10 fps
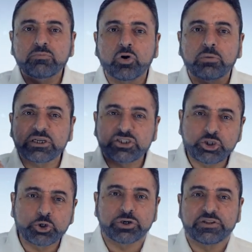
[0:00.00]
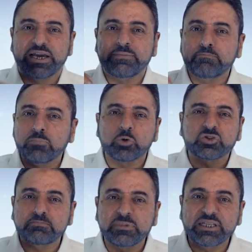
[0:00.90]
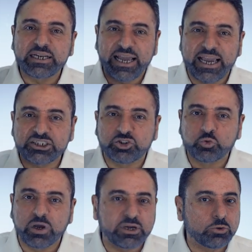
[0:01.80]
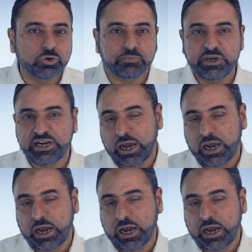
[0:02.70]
more mature than most middle-aged women would be